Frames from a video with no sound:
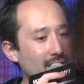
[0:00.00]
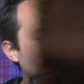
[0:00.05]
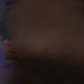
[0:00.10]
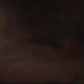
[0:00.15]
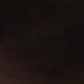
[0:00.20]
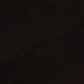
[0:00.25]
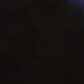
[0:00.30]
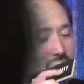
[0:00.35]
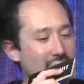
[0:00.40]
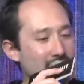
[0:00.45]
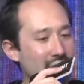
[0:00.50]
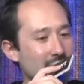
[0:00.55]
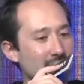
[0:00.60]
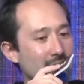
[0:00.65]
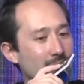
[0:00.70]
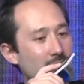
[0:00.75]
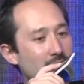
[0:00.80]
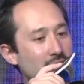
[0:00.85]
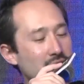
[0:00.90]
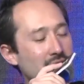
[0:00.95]
the president of
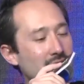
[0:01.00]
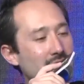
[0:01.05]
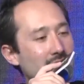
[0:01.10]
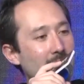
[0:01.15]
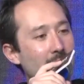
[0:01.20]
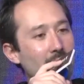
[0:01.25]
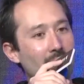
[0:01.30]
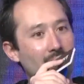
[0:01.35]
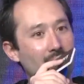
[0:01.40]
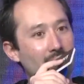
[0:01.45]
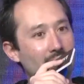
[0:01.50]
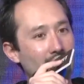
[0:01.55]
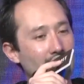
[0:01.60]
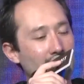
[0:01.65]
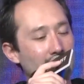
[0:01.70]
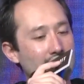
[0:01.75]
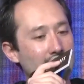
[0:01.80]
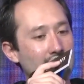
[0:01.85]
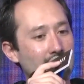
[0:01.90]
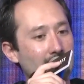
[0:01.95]
Blockchain Game
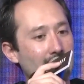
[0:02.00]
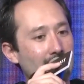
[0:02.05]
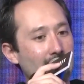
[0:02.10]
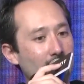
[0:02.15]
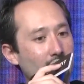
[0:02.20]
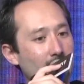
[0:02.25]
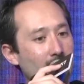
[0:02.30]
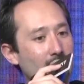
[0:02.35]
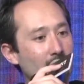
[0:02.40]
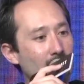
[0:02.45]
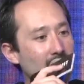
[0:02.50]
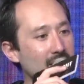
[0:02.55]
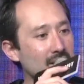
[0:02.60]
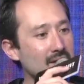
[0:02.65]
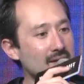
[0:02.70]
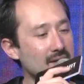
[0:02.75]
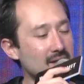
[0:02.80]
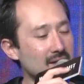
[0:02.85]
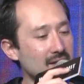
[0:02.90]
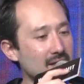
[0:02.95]
Alliance, we really
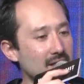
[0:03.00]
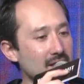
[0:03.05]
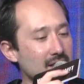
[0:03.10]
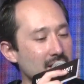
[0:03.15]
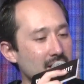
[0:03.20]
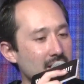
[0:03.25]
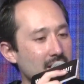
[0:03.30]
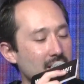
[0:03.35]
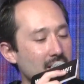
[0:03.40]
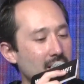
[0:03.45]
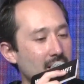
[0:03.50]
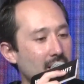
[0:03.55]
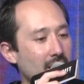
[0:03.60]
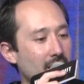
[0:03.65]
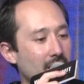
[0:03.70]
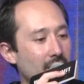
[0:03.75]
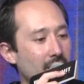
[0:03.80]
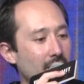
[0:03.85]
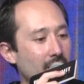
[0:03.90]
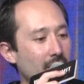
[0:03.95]
see
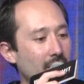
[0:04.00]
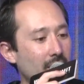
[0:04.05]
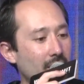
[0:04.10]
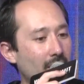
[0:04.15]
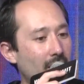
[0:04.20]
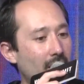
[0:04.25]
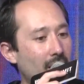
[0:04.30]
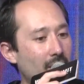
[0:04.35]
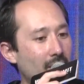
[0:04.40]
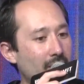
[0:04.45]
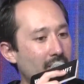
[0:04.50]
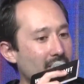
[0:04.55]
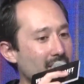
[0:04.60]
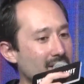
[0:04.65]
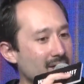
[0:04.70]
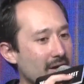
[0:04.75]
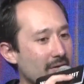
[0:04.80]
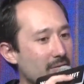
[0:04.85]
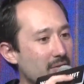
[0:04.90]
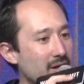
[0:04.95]
how things
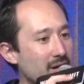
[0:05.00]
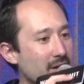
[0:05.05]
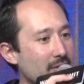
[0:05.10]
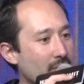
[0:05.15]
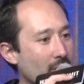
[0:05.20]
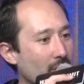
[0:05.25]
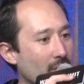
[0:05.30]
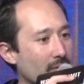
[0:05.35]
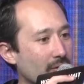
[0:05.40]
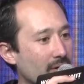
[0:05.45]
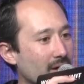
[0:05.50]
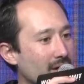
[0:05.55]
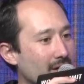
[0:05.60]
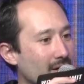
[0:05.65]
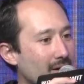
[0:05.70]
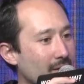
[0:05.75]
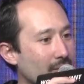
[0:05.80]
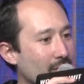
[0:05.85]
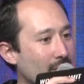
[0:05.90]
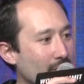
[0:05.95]
have been evolving and
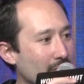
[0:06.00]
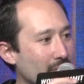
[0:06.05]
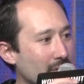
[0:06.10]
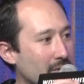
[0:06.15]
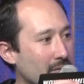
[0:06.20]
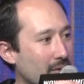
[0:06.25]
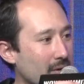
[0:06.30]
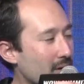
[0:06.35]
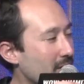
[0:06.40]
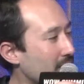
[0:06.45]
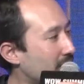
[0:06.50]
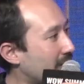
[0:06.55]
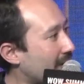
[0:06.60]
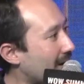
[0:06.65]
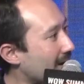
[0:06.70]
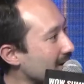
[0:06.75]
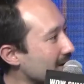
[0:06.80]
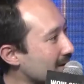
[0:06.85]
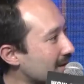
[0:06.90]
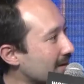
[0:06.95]
evolving very
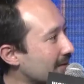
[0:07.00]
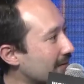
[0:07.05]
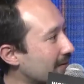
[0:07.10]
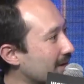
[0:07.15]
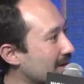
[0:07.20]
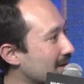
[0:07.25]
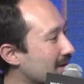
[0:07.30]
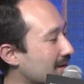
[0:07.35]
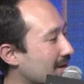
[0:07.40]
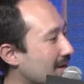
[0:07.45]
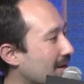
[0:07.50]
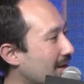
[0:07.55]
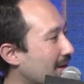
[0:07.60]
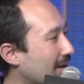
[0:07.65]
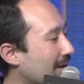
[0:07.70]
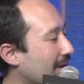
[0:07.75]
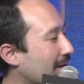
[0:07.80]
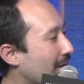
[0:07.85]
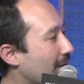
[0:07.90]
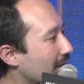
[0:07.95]
fast in this
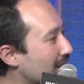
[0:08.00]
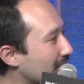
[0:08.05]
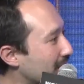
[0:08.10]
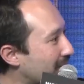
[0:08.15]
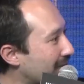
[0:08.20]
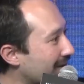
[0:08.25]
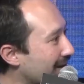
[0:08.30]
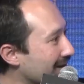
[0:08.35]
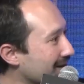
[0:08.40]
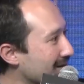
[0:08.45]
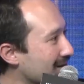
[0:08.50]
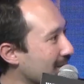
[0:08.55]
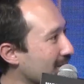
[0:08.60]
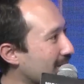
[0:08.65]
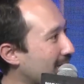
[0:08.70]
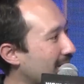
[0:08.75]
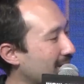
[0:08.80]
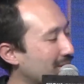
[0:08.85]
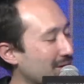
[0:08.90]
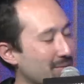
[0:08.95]
early phase of
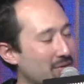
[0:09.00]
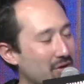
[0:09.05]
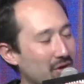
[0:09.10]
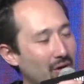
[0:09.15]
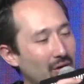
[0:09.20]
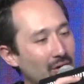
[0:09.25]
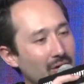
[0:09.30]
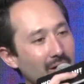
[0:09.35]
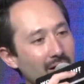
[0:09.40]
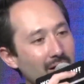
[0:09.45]
adoption.